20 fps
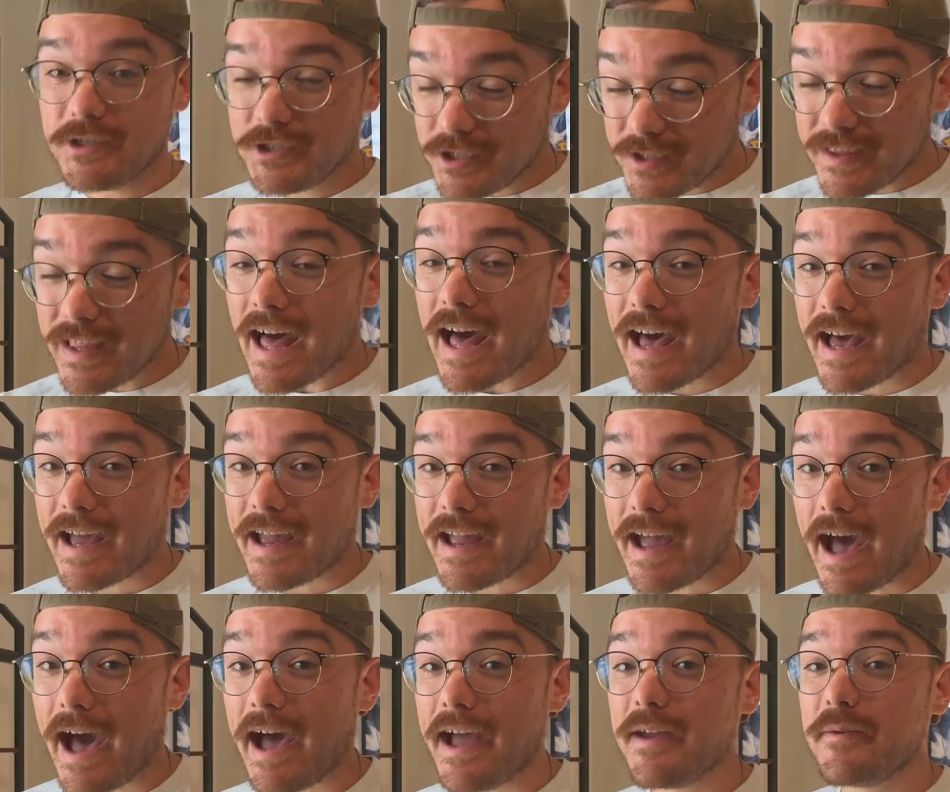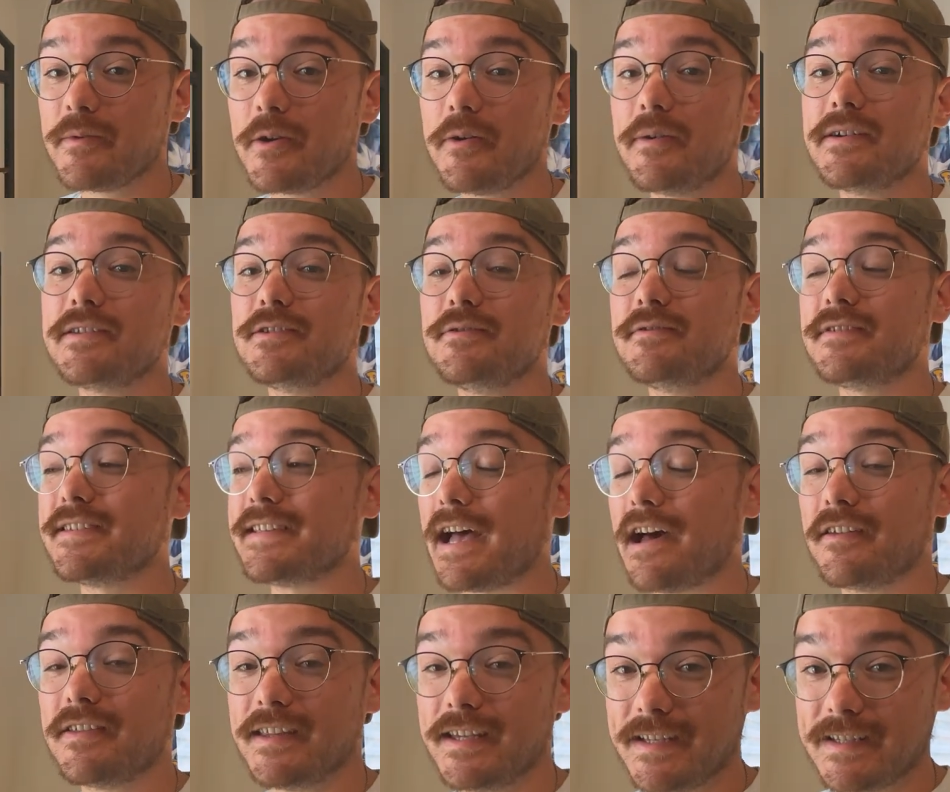July, I am going to
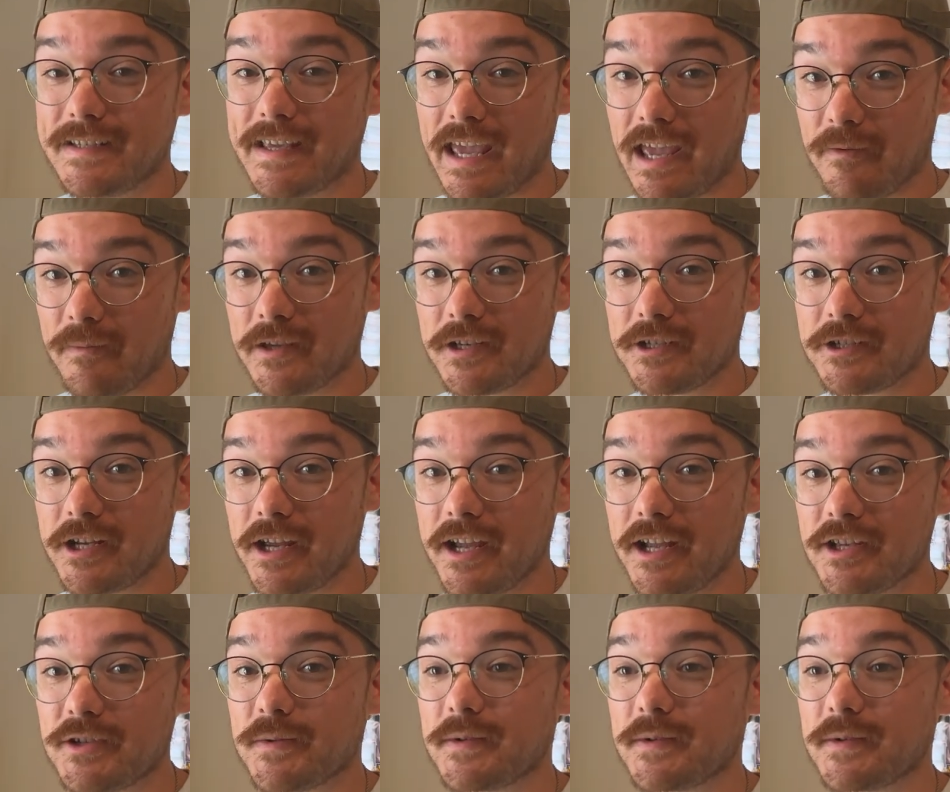Southeast Game Exchange,